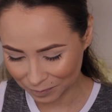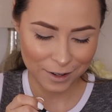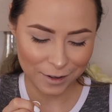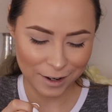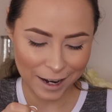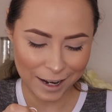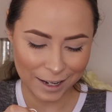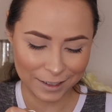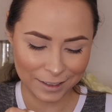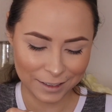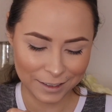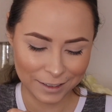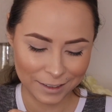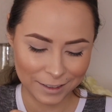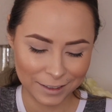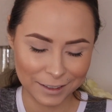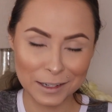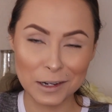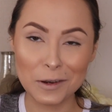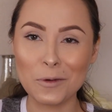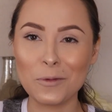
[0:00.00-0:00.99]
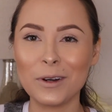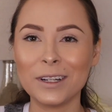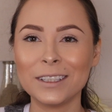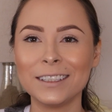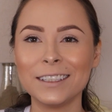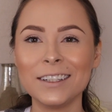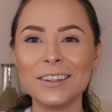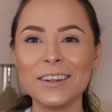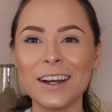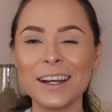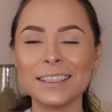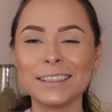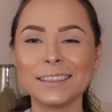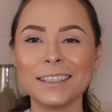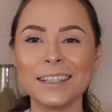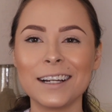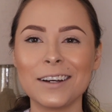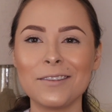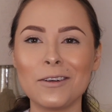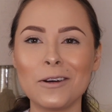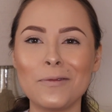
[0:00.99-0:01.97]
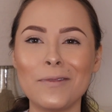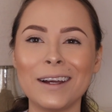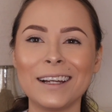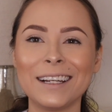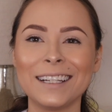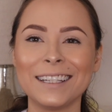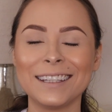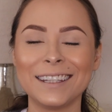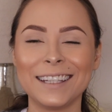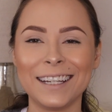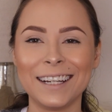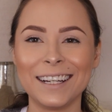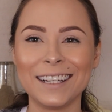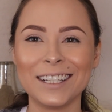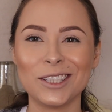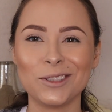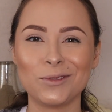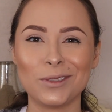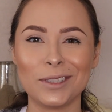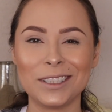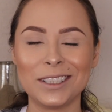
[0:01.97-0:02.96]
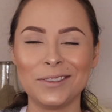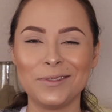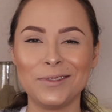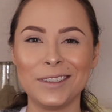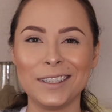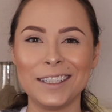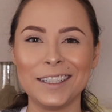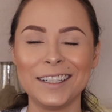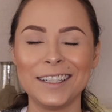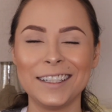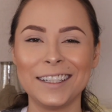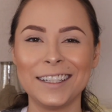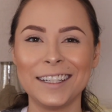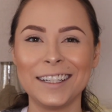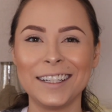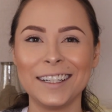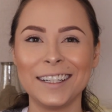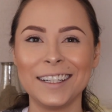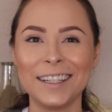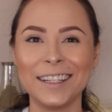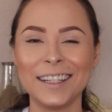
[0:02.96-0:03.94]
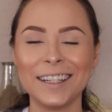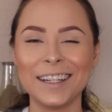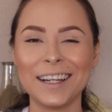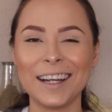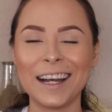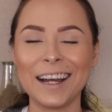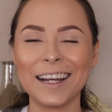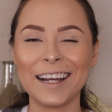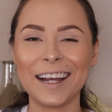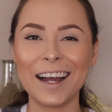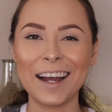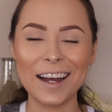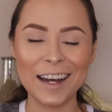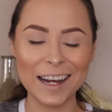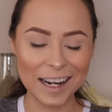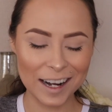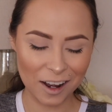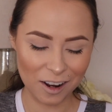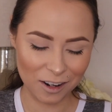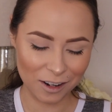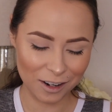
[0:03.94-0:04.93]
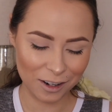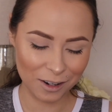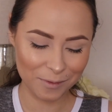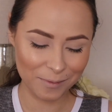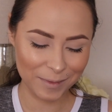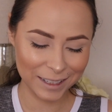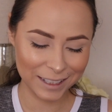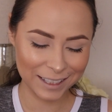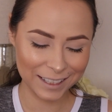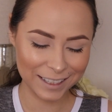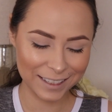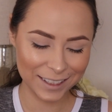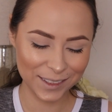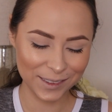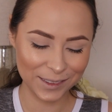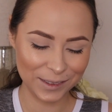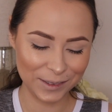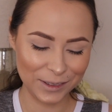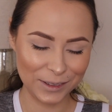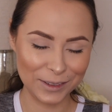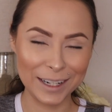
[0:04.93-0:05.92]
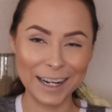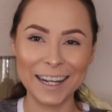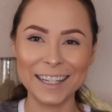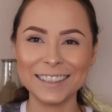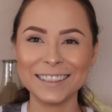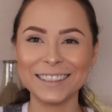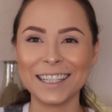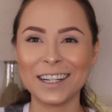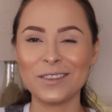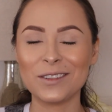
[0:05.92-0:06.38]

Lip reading: You guys, what did you guys think about my lentejas recipe? I got a lot of messages from you guys